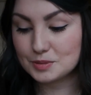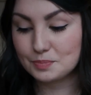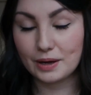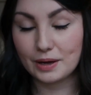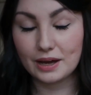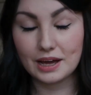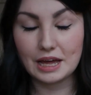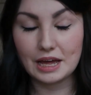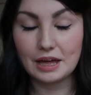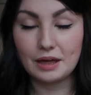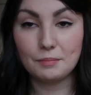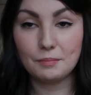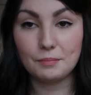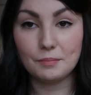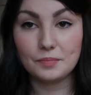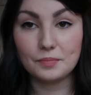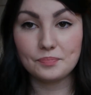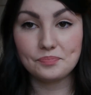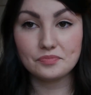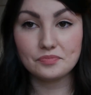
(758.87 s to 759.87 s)
But
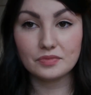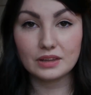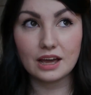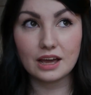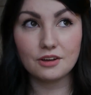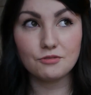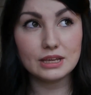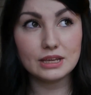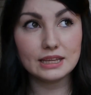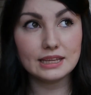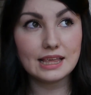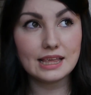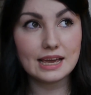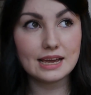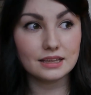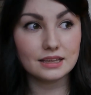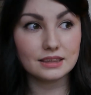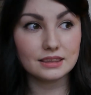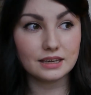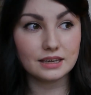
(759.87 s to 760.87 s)
I really
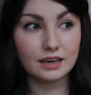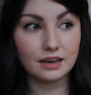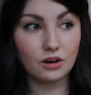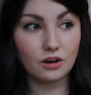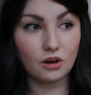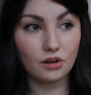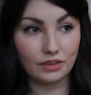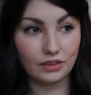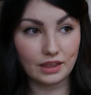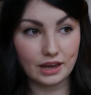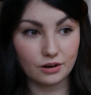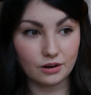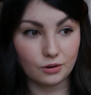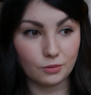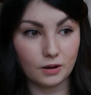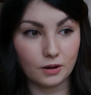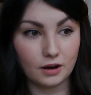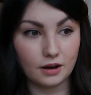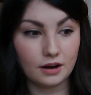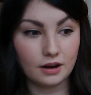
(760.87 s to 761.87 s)
liked the all-nighter
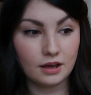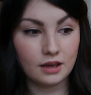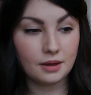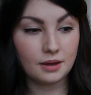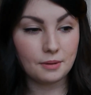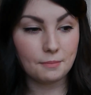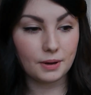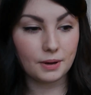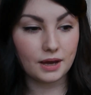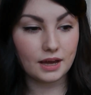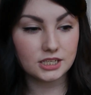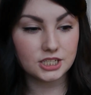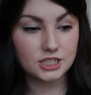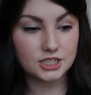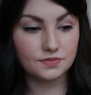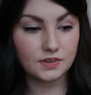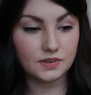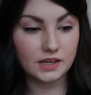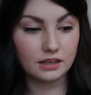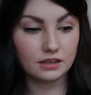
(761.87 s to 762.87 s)
one, but I
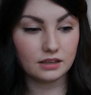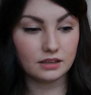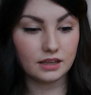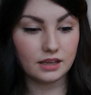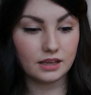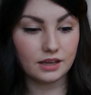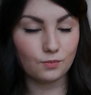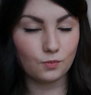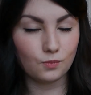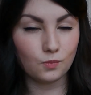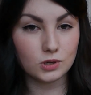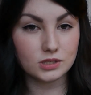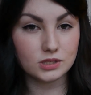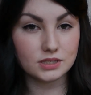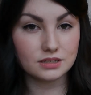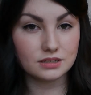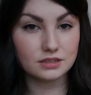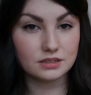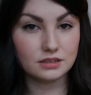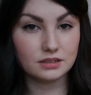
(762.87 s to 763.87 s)
just felt it
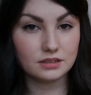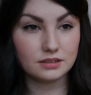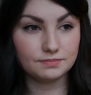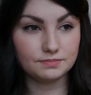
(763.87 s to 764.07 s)
wasn't